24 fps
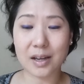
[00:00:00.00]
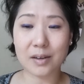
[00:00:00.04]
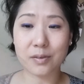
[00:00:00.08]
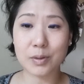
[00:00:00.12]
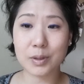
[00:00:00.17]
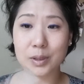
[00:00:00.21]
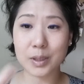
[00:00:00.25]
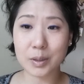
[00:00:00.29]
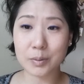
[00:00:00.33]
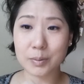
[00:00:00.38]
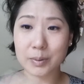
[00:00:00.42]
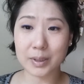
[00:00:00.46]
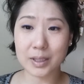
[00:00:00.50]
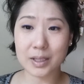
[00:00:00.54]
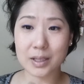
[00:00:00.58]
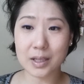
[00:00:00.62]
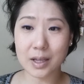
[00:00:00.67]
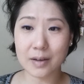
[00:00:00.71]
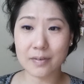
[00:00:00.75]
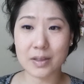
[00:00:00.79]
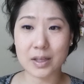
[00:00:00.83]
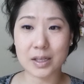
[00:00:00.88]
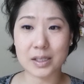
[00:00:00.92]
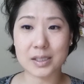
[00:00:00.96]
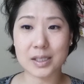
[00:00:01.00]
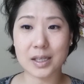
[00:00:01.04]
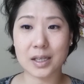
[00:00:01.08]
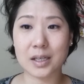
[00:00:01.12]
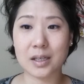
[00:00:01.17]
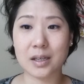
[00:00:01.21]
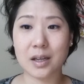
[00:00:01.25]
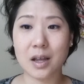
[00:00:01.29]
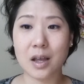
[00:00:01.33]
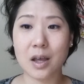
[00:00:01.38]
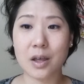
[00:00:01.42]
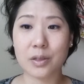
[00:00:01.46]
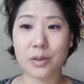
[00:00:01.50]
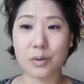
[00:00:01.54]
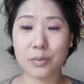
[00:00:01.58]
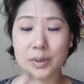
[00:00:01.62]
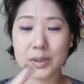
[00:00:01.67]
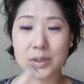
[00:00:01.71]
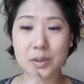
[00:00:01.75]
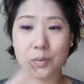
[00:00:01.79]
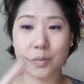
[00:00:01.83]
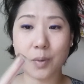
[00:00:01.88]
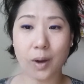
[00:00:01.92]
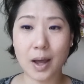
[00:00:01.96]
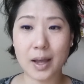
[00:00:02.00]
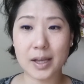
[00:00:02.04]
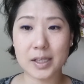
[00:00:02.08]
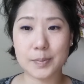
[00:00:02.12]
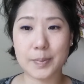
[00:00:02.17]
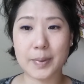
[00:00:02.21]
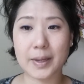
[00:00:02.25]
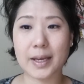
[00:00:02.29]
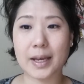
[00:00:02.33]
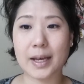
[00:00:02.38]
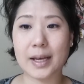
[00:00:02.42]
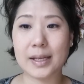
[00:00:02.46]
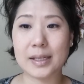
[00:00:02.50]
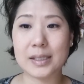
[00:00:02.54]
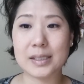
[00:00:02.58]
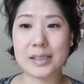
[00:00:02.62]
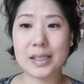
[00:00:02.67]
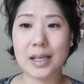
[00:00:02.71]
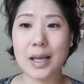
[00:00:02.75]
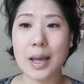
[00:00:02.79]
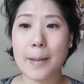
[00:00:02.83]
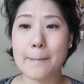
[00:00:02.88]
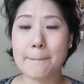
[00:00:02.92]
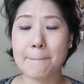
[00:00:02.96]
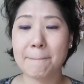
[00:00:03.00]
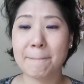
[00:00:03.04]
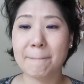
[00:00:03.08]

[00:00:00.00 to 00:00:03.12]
I really, really love this, and the reason why is because